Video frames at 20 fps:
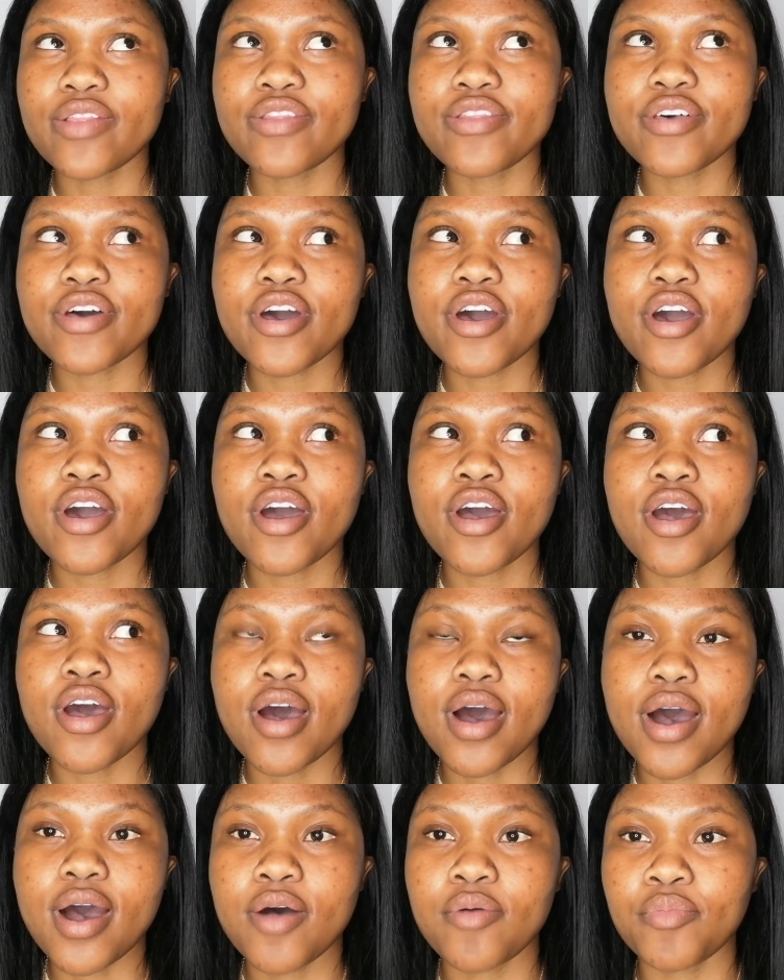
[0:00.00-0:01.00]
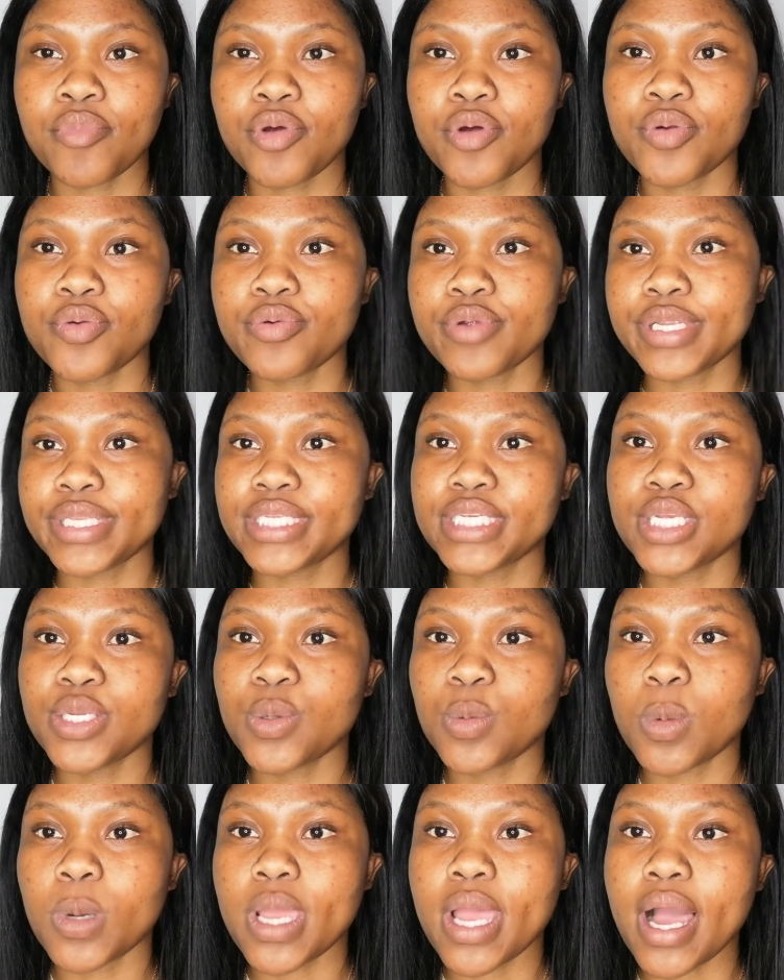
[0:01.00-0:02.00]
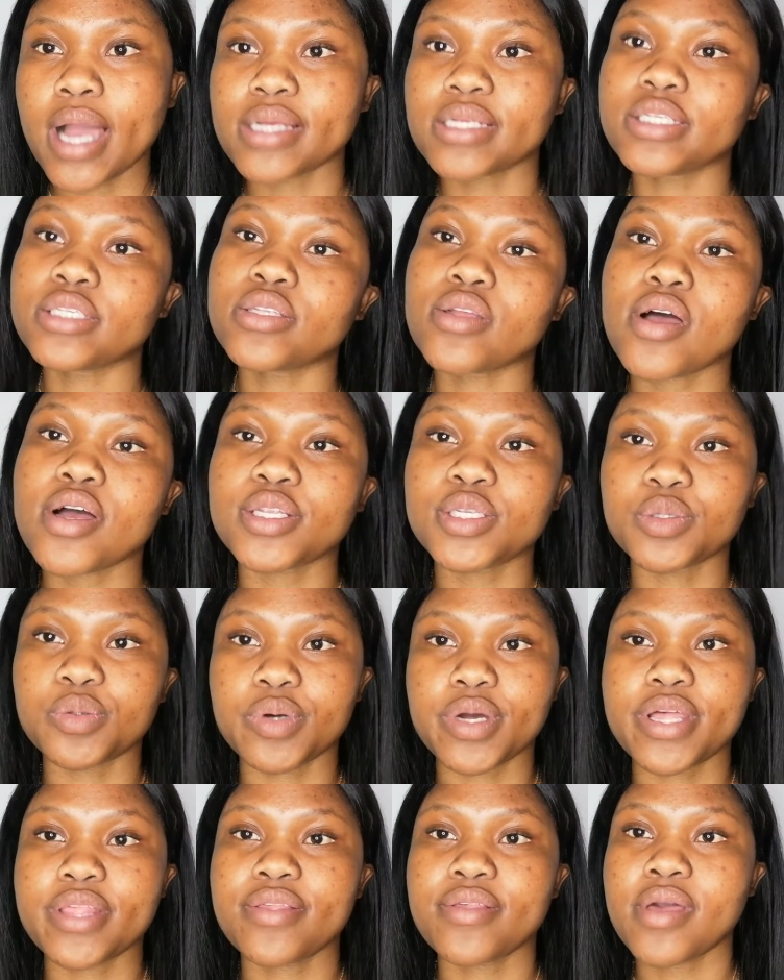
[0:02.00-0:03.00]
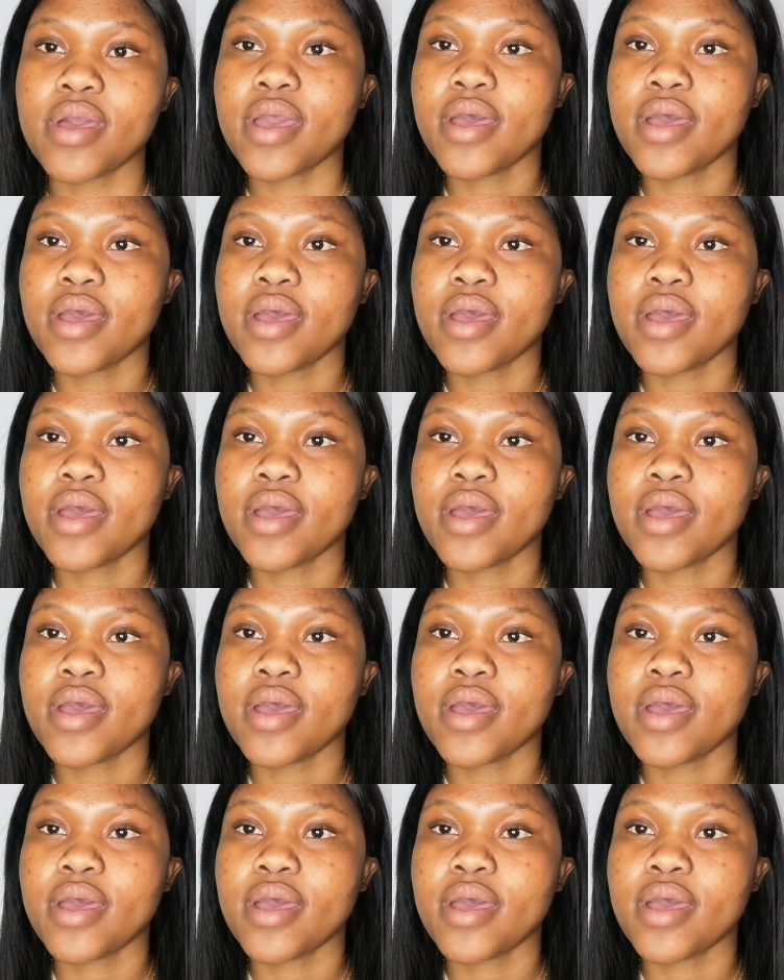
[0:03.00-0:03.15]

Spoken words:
the routine where I start with